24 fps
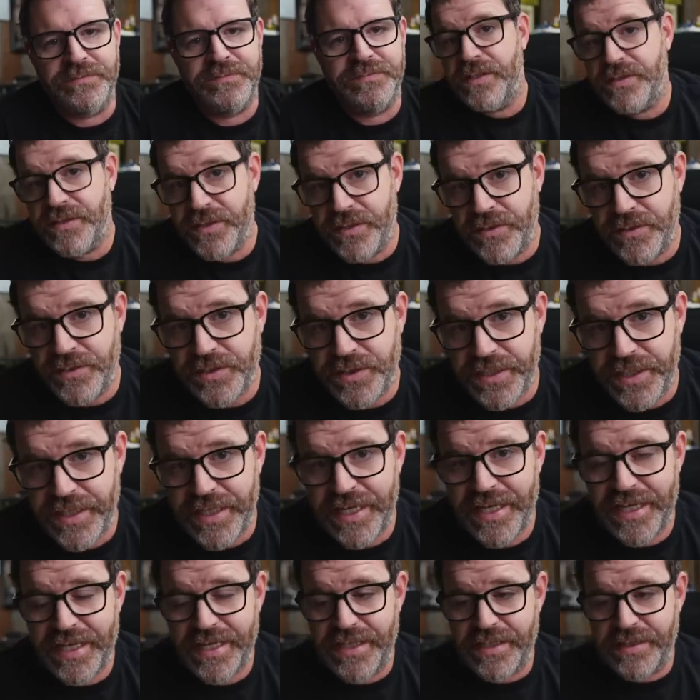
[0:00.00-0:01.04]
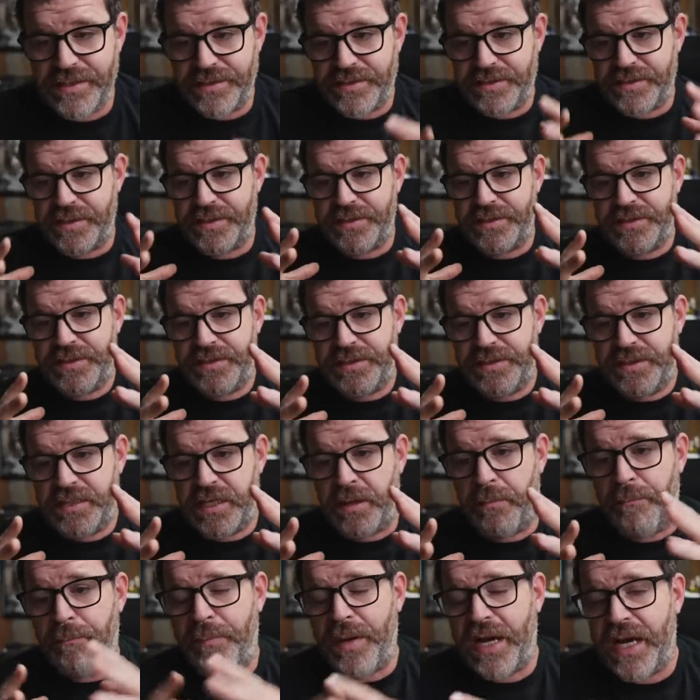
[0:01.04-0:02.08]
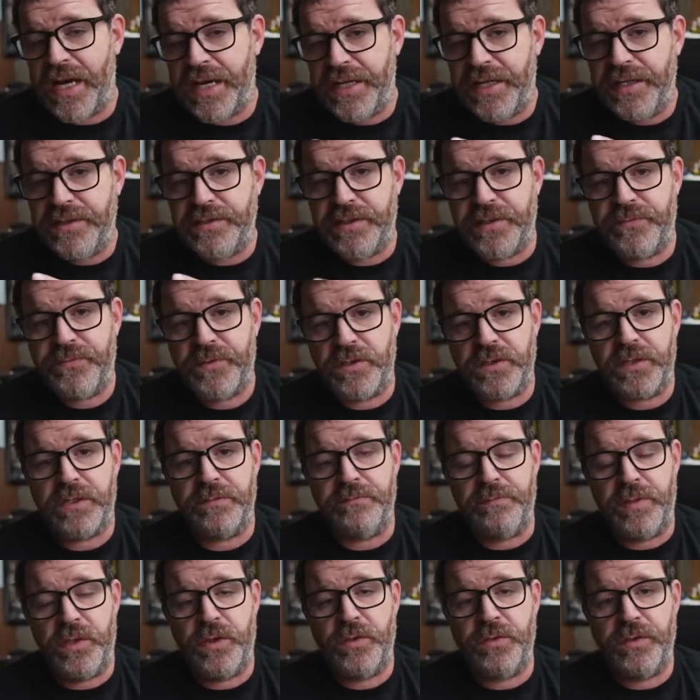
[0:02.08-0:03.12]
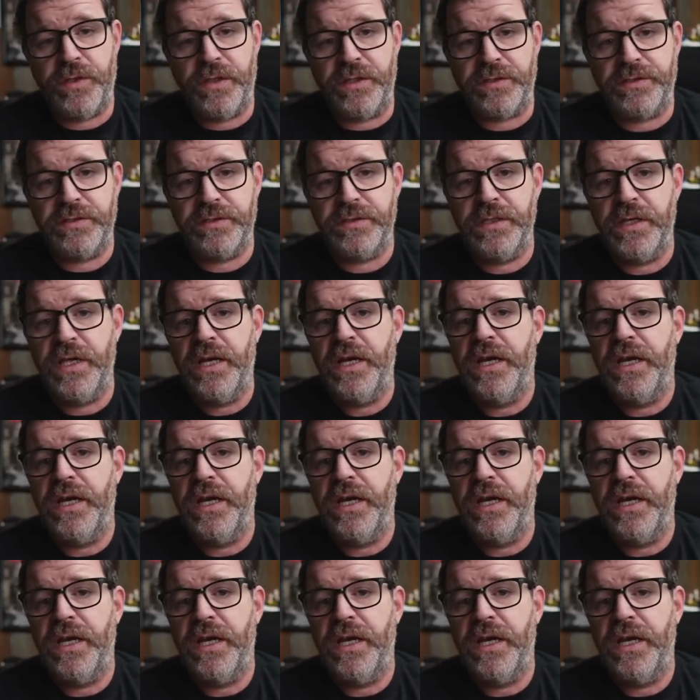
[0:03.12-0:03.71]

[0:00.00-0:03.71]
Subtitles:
Synergy is combining different components